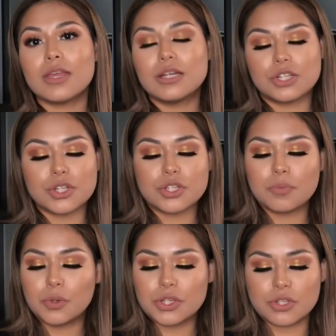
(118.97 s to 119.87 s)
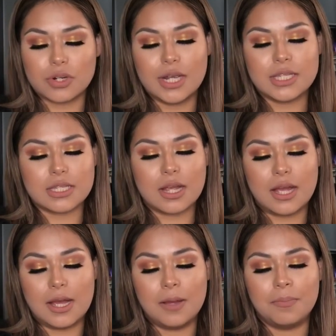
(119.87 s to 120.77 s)
just to moisturize,
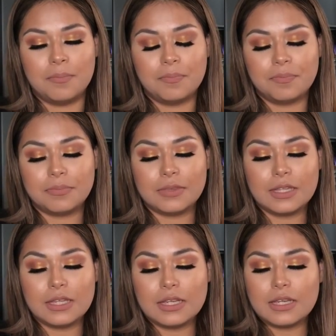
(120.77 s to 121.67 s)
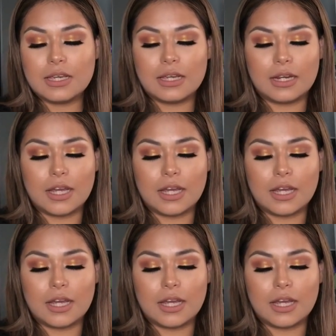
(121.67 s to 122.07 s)
and I